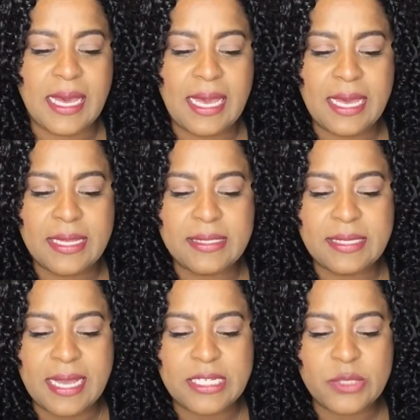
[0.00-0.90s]
And
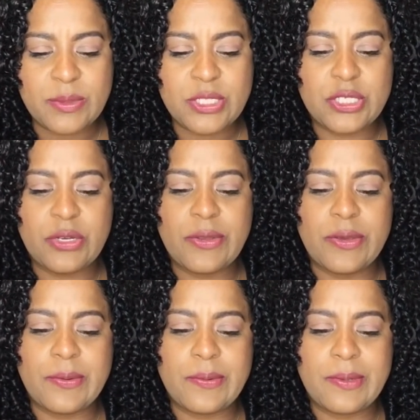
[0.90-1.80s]
I just want to show
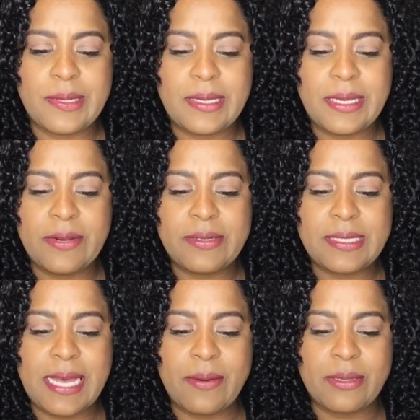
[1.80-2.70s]
you, here is
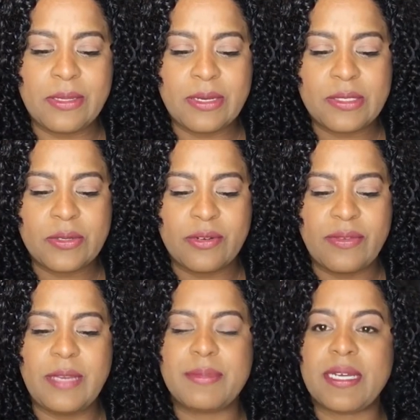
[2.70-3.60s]
how it looks sort of
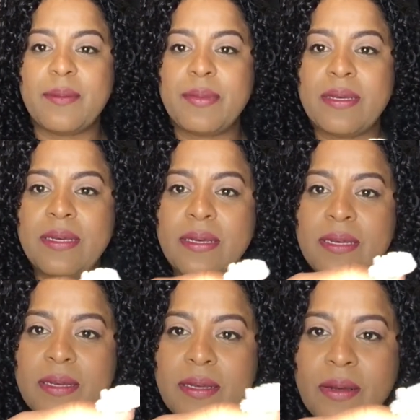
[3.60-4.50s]
heaped up.
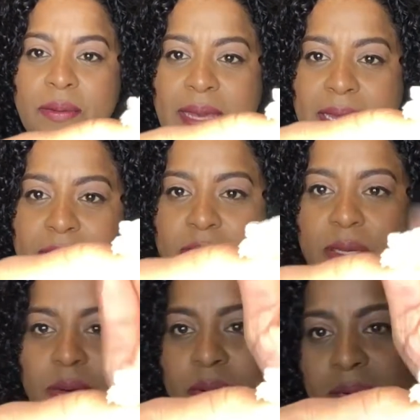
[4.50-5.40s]
Okay,
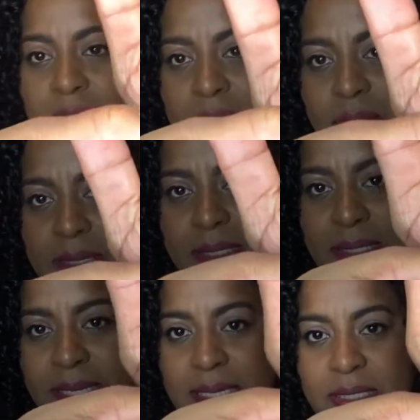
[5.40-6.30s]
so you can
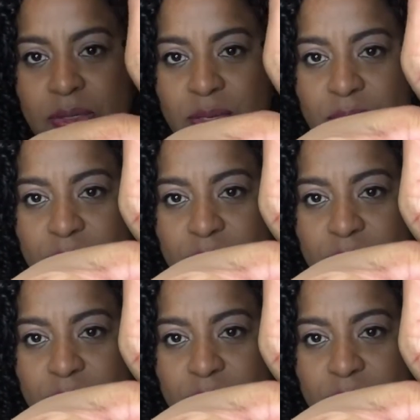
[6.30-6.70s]
see it sort